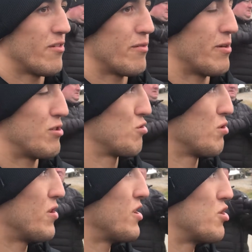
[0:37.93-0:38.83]
we just
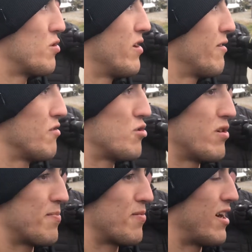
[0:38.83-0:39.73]
really enjoy it,
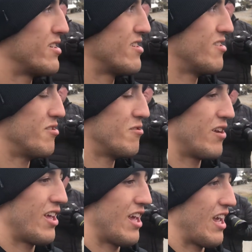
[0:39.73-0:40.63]
enjoy the process of
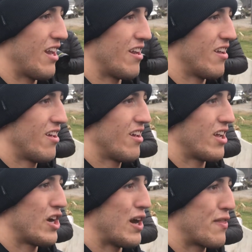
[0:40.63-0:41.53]
doing it. And
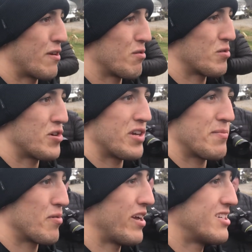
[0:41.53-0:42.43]
you know I think we're really
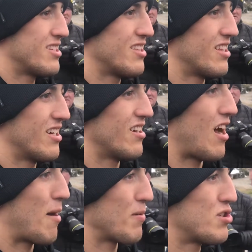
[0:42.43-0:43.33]
embracing the
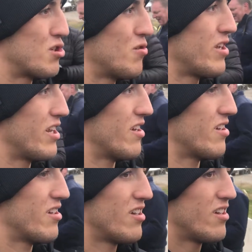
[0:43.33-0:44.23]
opportunity
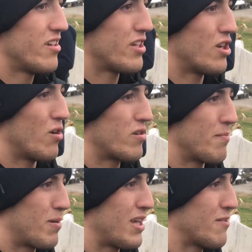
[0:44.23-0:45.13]
to you know
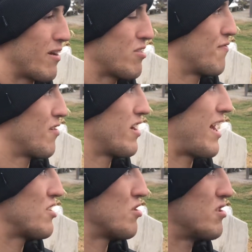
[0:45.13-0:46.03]
compete and wrestle for a
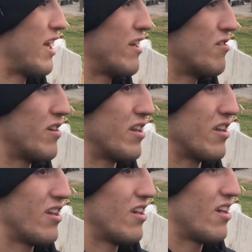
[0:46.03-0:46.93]
national title and.
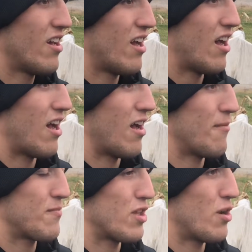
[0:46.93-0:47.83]

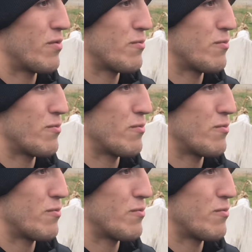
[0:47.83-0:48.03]
Um, you know,